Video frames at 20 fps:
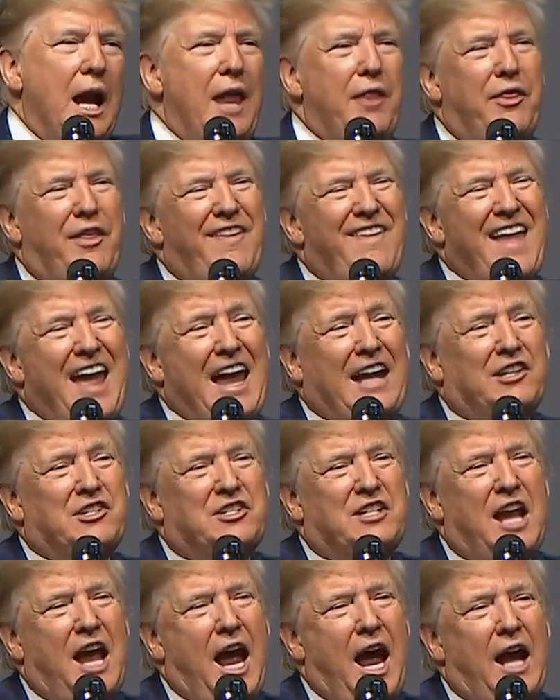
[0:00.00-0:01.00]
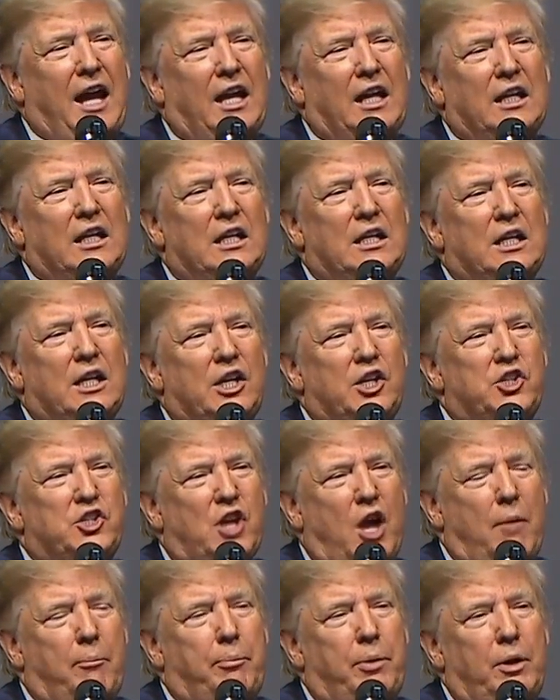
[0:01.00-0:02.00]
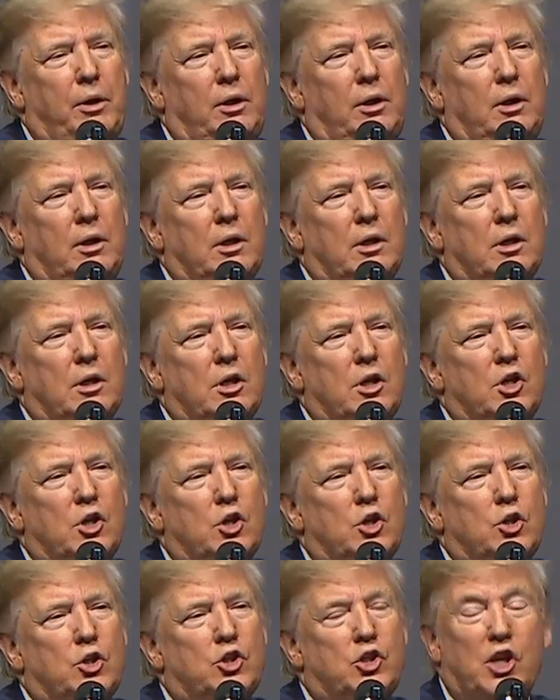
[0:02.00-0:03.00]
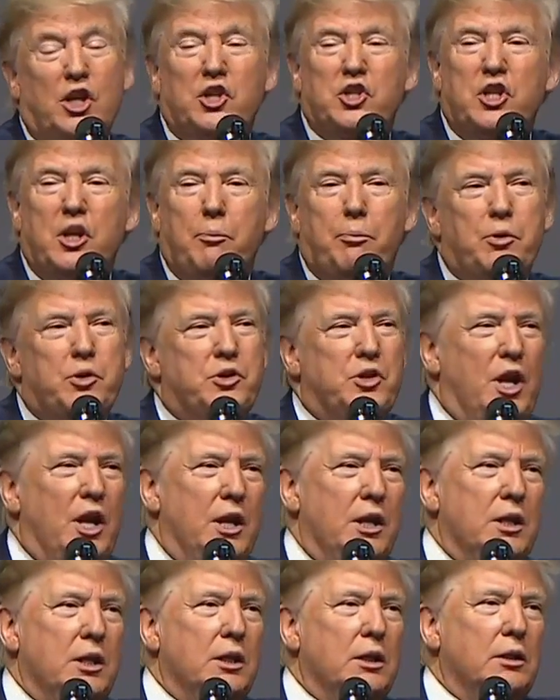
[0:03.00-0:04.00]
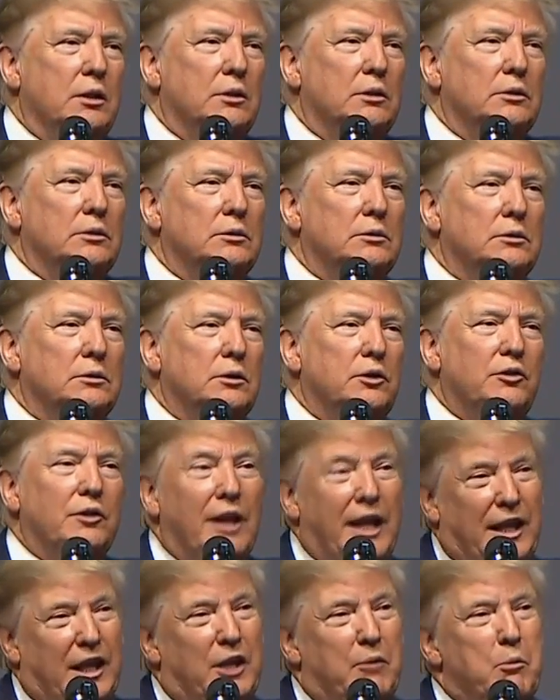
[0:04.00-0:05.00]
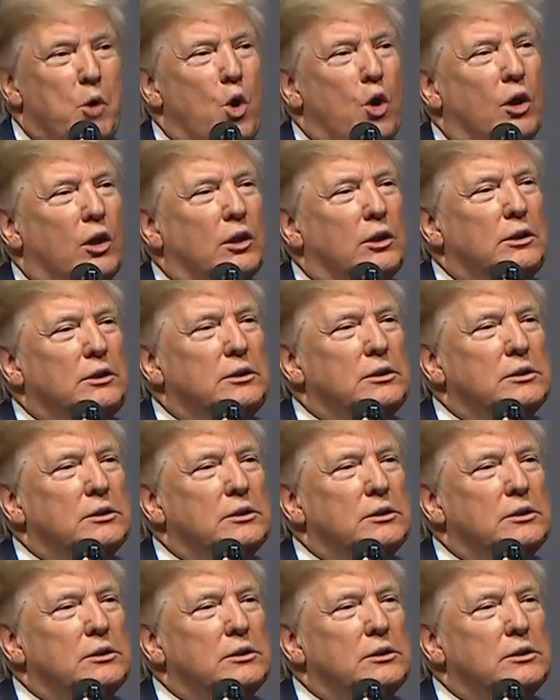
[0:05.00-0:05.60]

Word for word: and the Nasdaq is up 60%, slightly more.